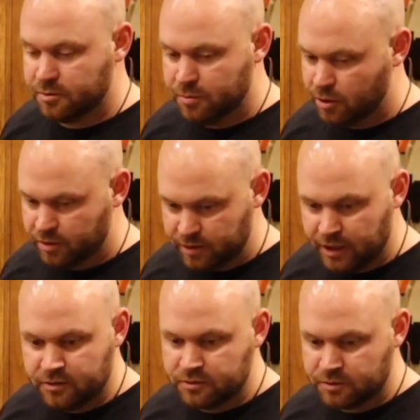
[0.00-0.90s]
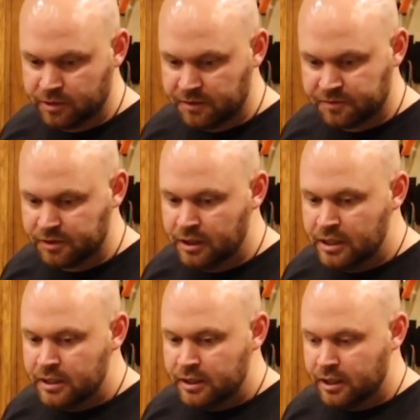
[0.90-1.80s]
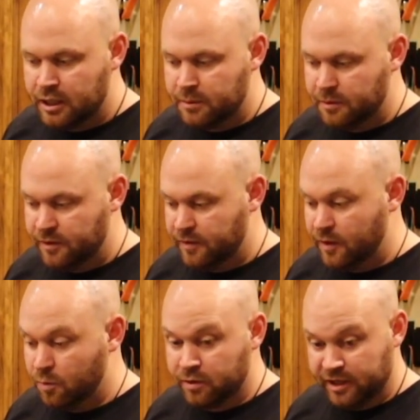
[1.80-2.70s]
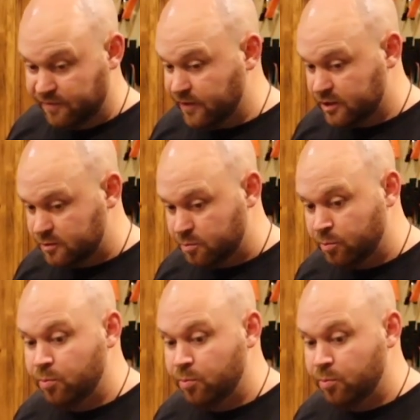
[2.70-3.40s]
or broken knuckles or whatever, and then they weren't like fixed